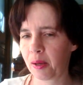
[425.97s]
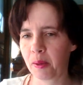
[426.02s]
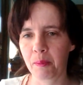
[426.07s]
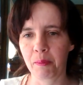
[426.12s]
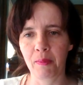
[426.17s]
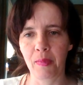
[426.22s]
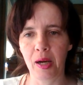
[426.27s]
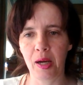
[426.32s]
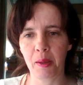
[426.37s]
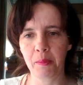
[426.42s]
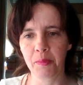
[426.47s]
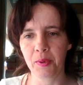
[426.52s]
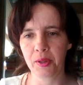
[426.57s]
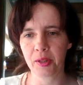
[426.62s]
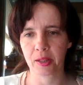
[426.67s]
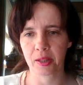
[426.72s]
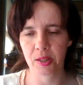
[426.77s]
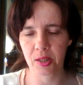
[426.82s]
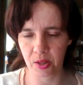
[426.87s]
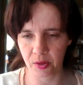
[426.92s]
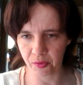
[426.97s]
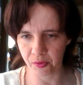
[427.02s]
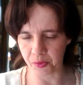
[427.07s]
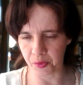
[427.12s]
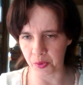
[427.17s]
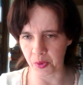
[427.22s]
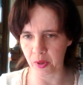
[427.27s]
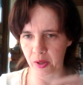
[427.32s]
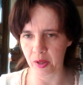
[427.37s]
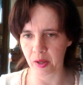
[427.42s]
my books
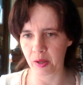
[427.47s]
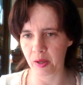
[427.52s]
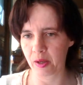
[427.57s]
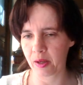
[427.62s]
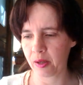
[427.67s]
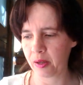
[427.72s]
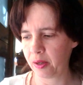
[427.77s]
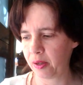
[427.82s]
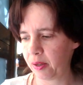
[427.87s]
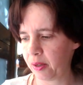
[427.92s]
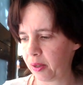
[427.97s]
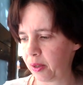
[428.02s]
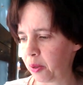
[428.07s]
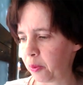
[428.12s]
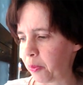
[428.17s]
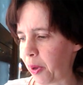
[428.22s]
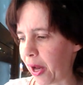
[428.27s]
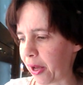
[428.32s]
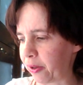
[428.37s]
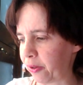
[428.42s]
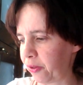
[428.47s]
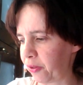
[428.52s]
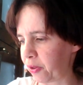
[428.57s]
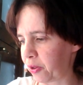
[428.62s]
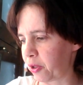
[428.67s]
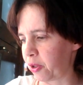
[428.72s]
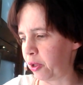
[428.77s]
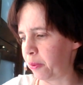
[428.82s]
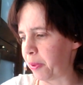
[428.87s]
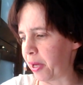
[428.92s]
for Battle of the
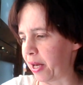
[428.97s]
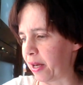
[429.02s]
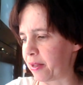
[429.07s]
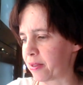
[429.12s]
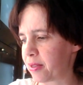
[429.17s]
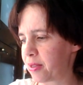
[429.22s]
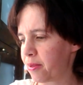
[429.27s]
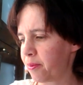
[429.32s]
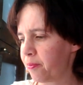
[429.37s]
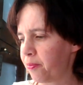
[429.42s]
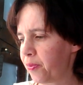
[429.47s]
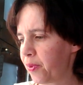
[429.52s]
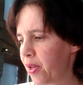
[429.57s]
Girl Bands.